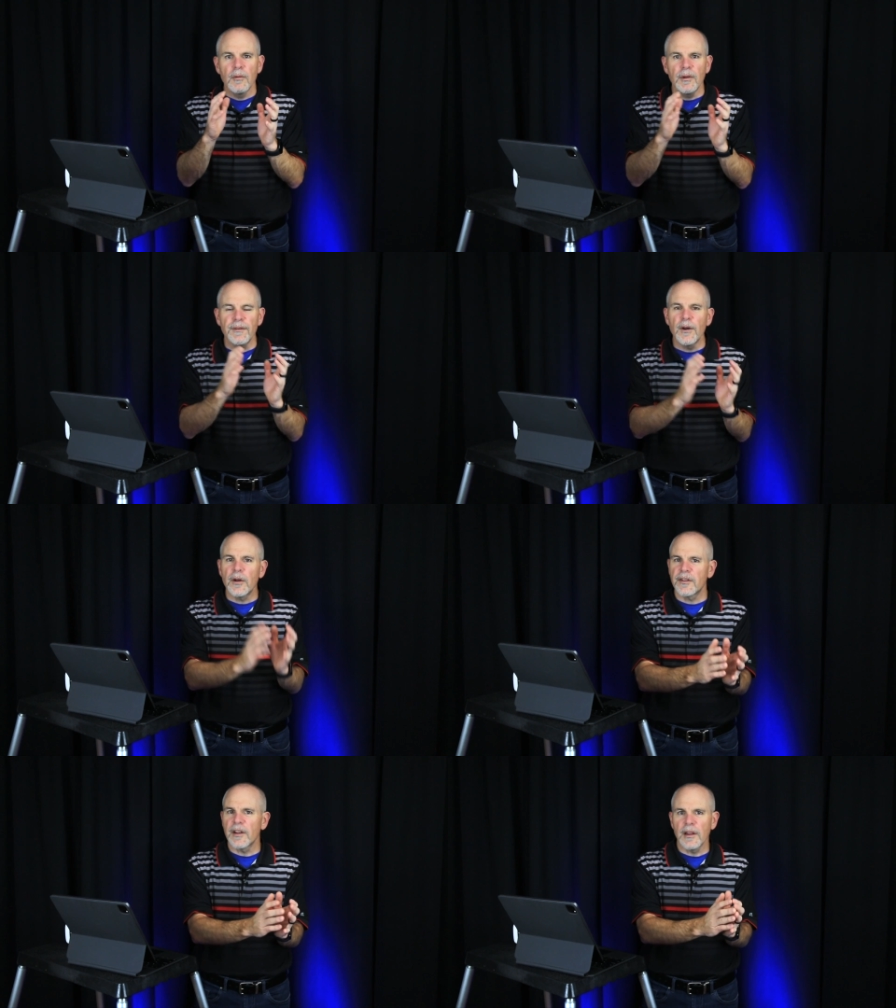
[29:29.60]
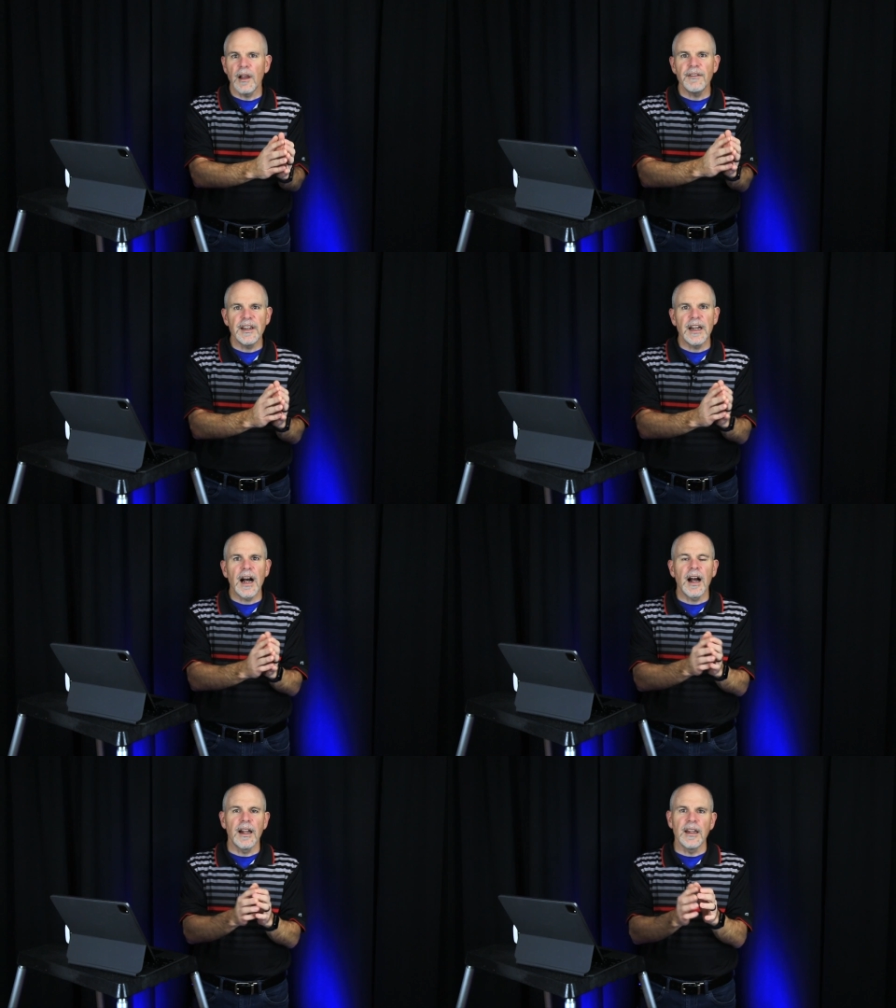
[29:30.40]
We focus on loving
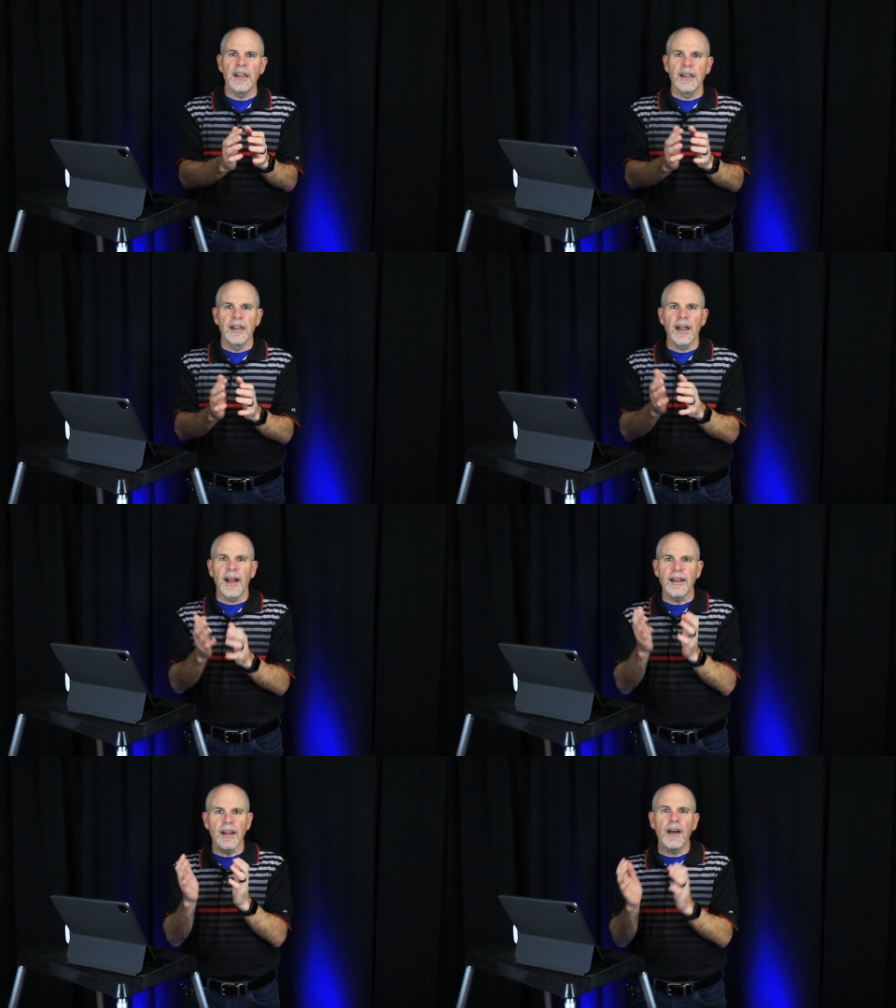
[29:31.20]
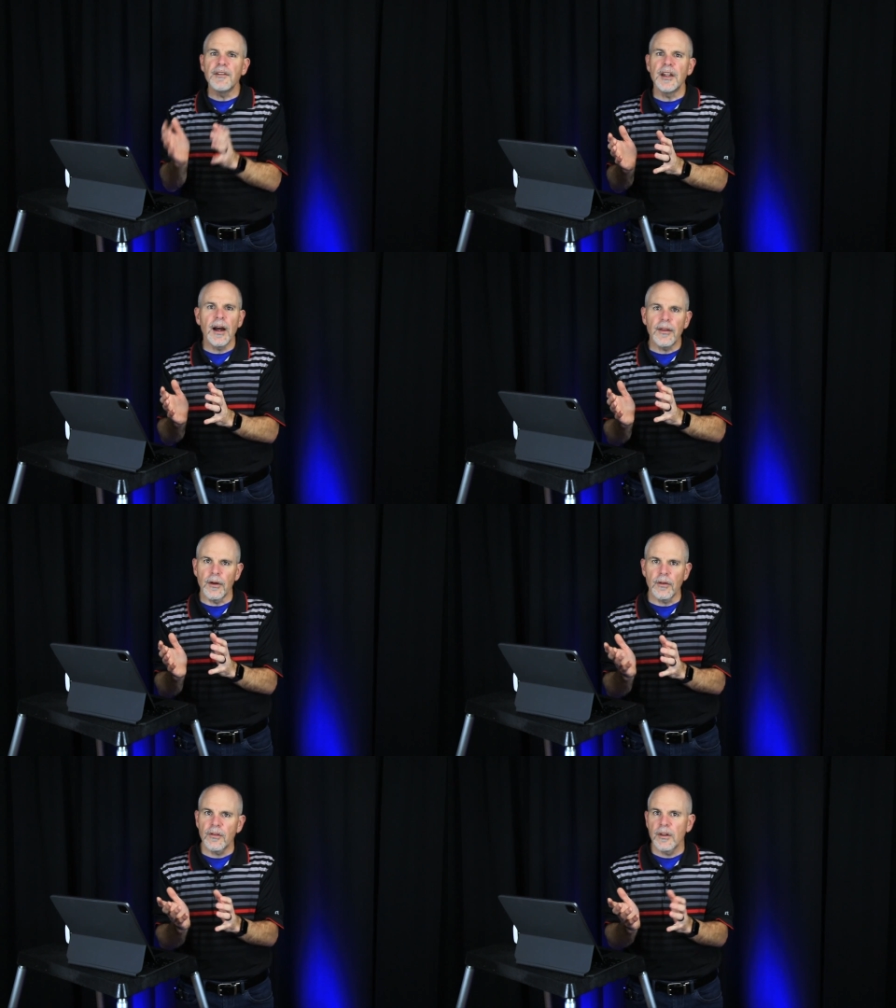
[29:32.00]
God and loving
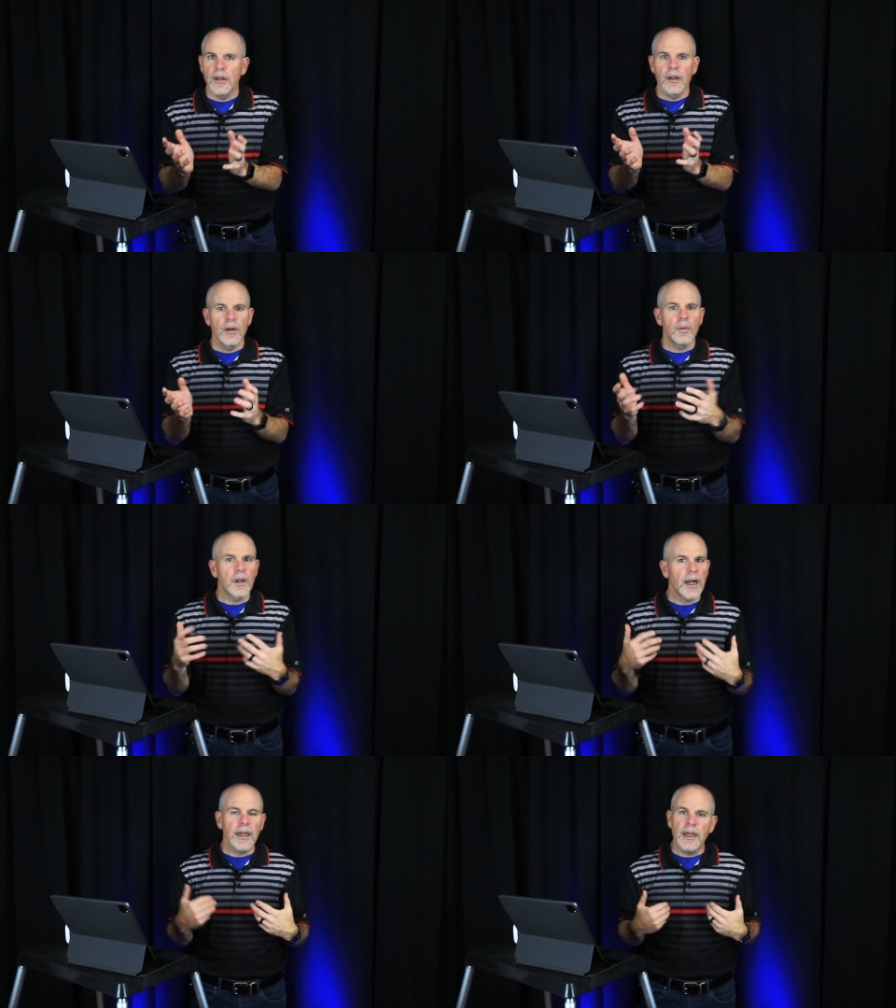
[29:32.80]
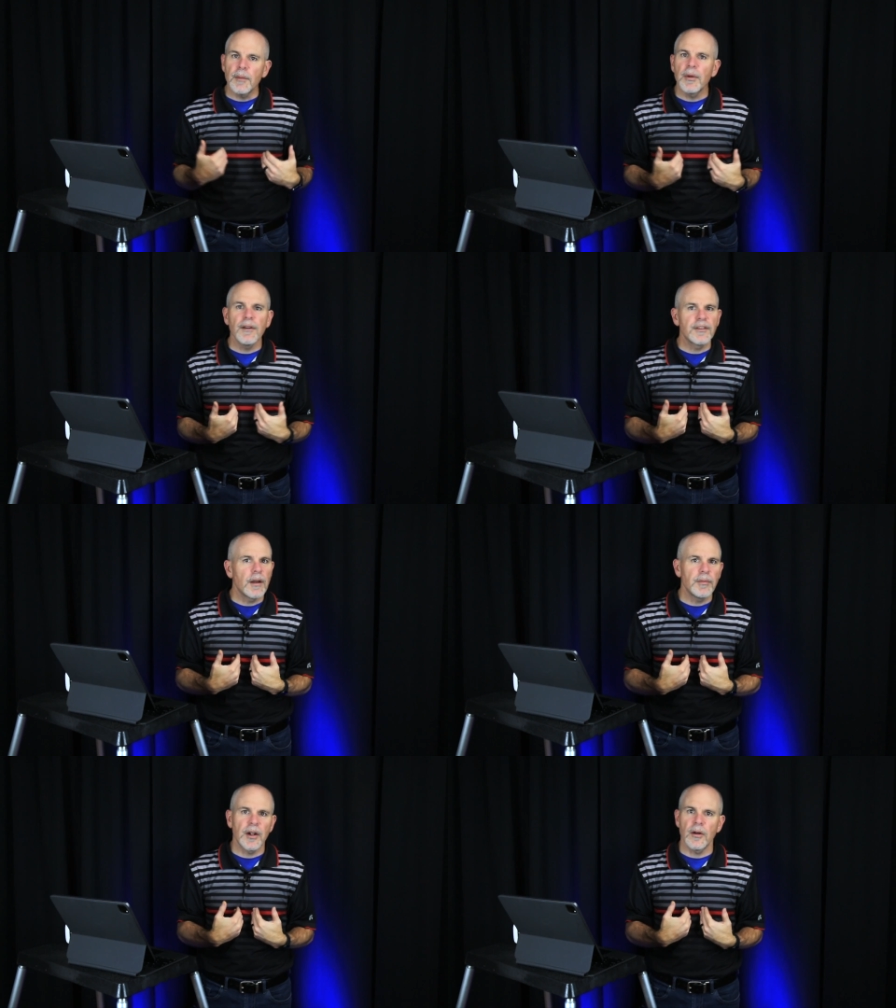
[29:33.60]
others. We're not going to get puffed
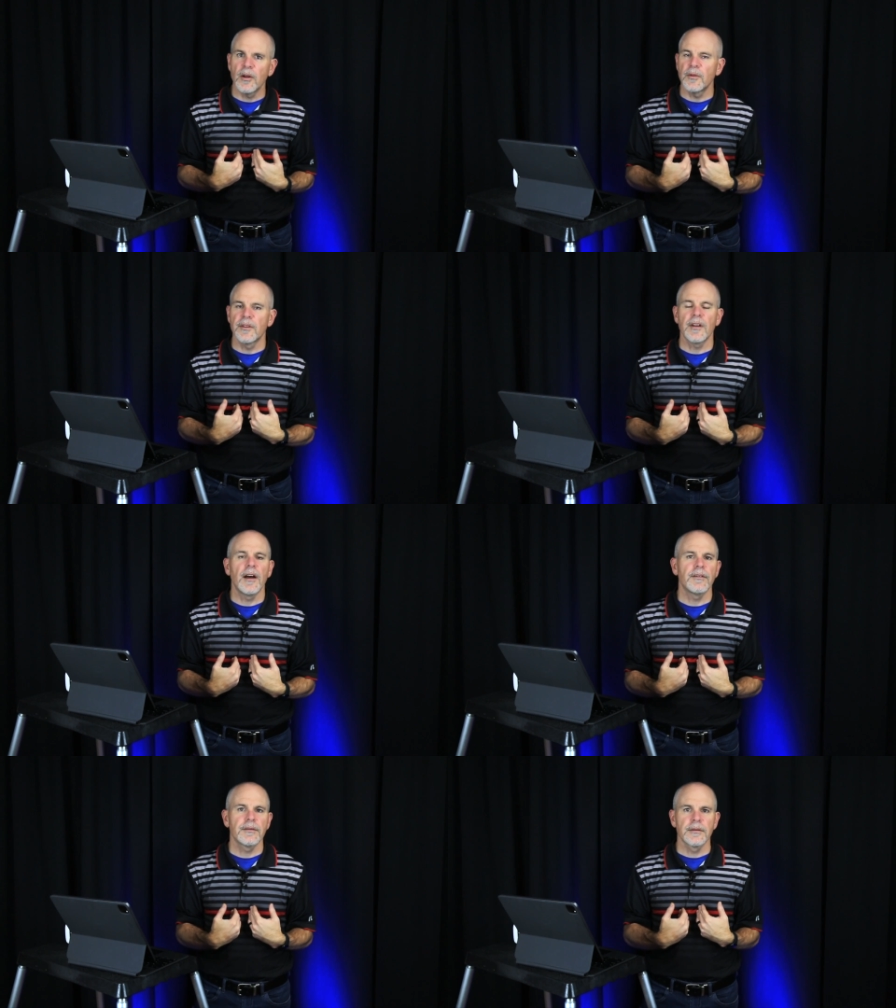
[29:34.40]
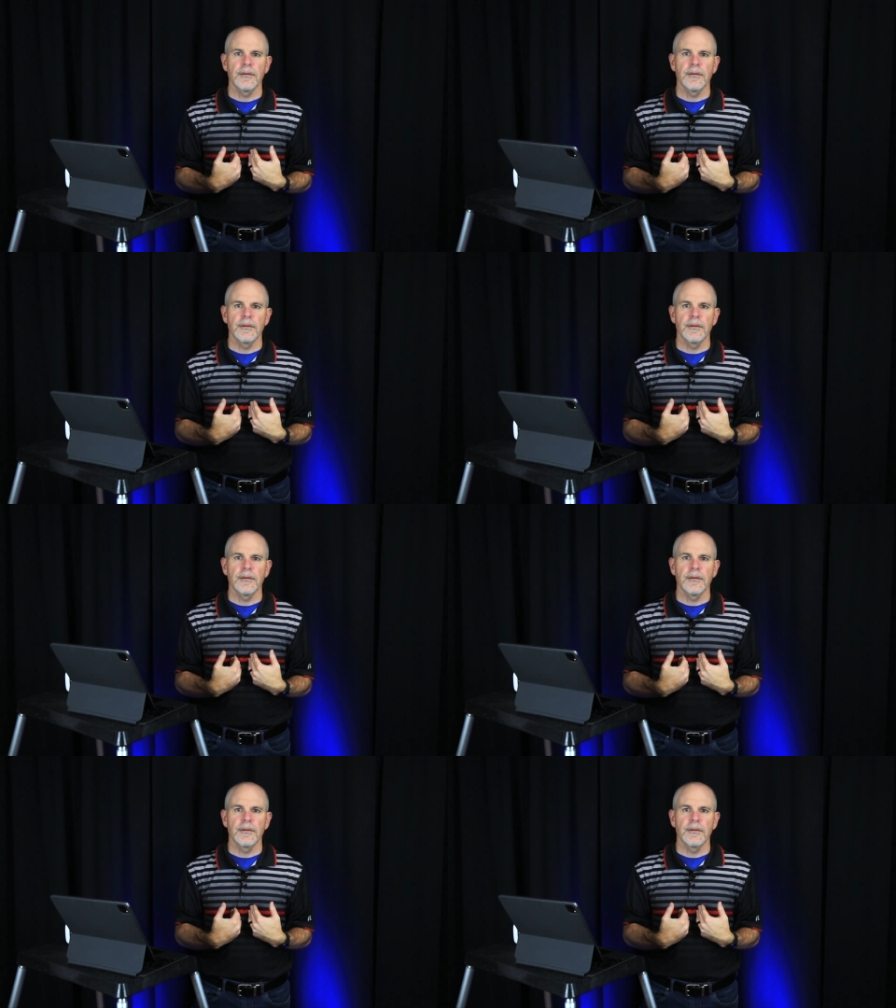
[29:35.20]
up in our own stuff.